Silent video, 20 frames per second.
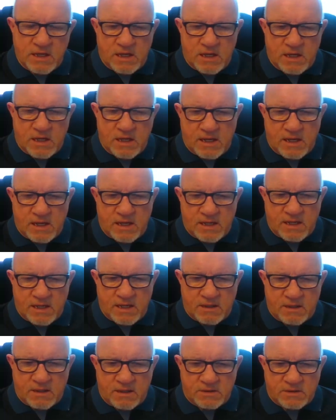and I
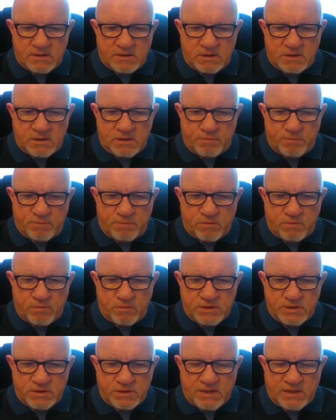took the pawn. So
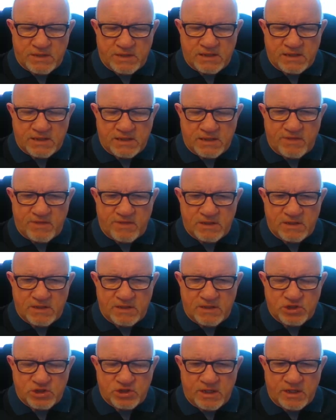I had to give up the
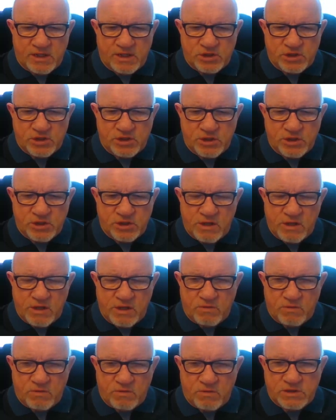exchange,
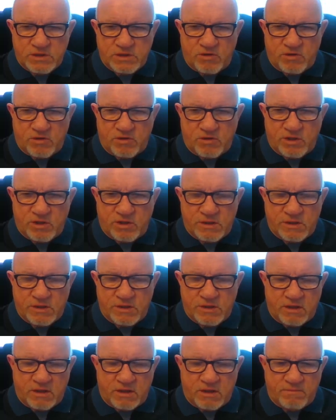which is not good.
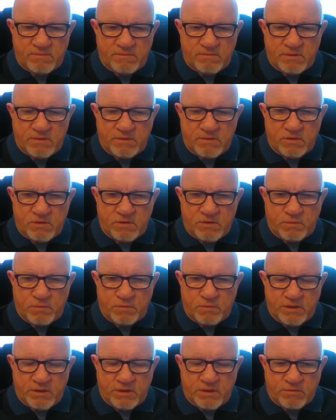I'm
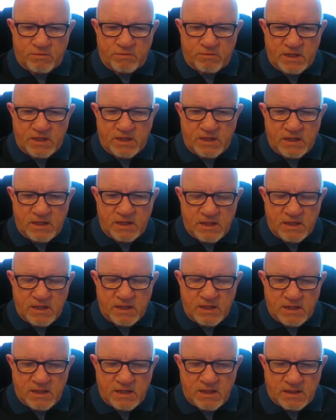0.3
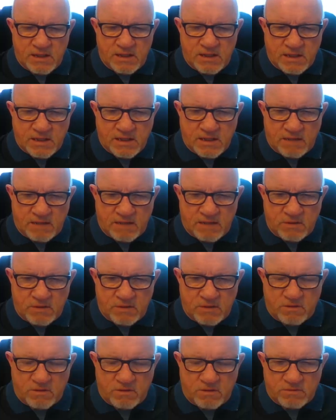down
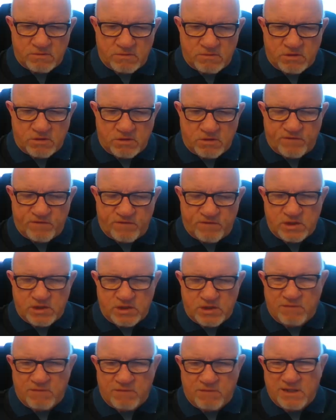on Stockfish now,
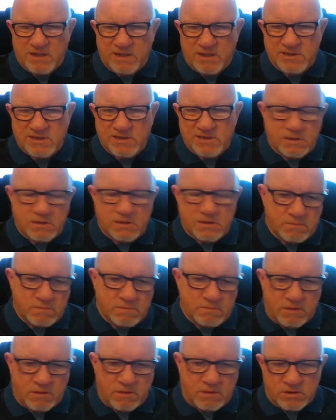but that's still
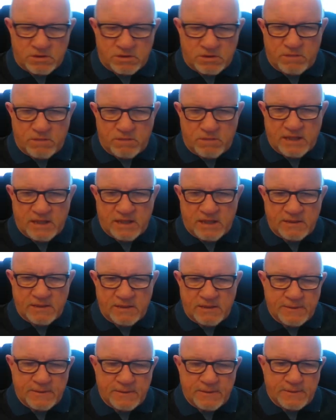not too bad.
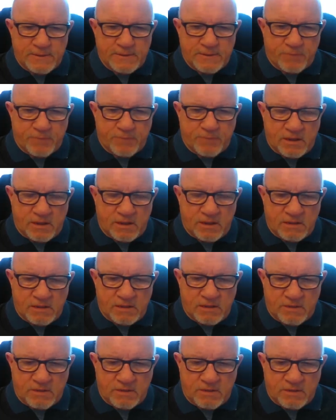
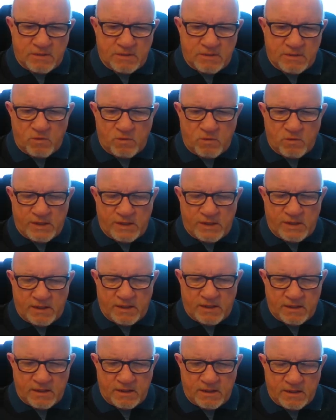I'm holding,
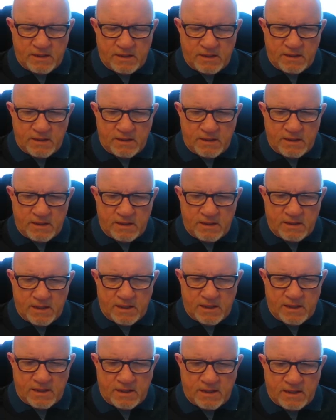
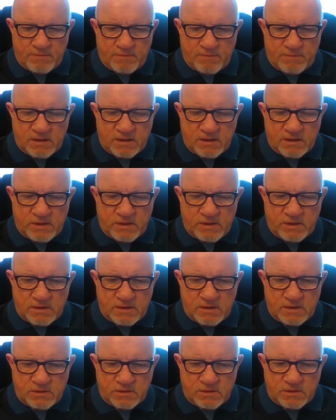and he played queen
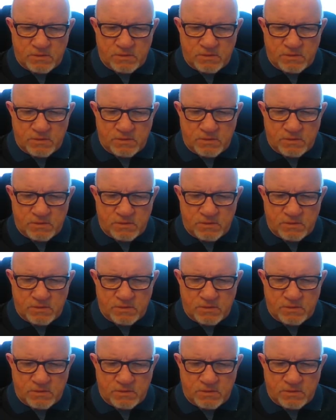to